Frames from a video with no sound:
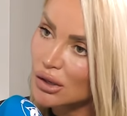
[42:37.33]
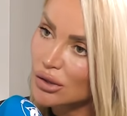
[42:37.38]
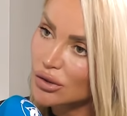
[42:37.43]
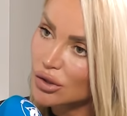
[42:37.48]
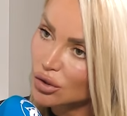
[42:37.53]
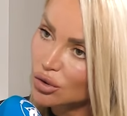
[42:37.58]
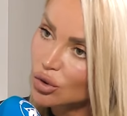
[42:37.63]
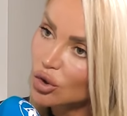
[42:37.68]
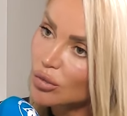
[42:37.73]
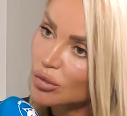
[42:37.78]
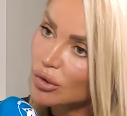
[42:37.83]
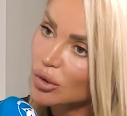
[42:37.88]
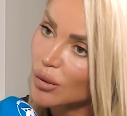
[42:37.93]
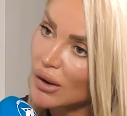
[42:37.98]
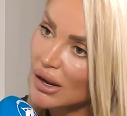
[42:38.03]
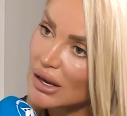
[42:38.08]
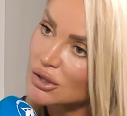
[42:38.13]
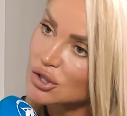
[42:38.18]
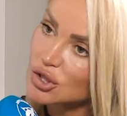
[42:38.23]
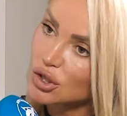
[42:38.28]
the normal
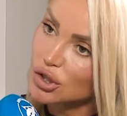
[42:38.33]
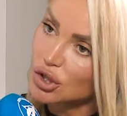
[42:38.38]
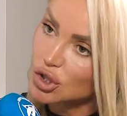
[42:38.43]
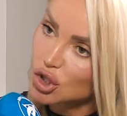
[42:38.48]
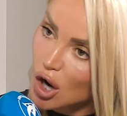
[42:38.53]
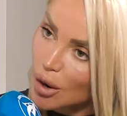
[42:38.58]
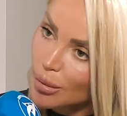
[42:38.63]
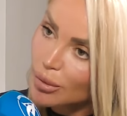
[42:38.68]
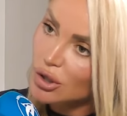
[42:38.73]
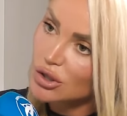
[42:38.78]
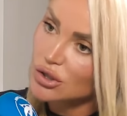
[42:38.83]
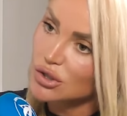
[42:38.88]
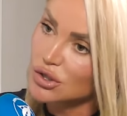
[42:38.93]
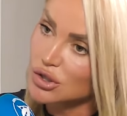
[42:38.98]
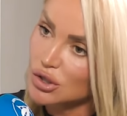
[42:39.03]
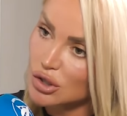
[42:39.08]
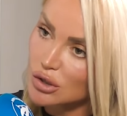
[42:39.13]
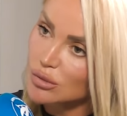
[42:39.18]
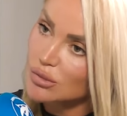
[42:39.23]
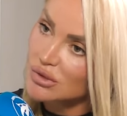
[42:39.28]
world. So the job
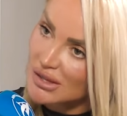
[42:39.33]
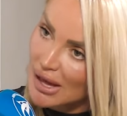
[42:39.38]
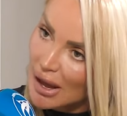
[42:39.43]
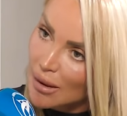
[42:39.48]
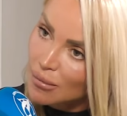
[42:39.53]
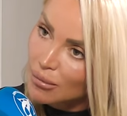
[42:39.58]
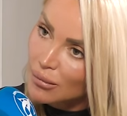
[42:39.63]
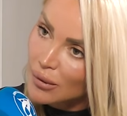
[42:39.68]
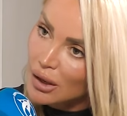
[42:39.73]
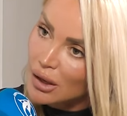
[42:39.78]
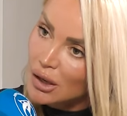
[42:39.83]
consumes them.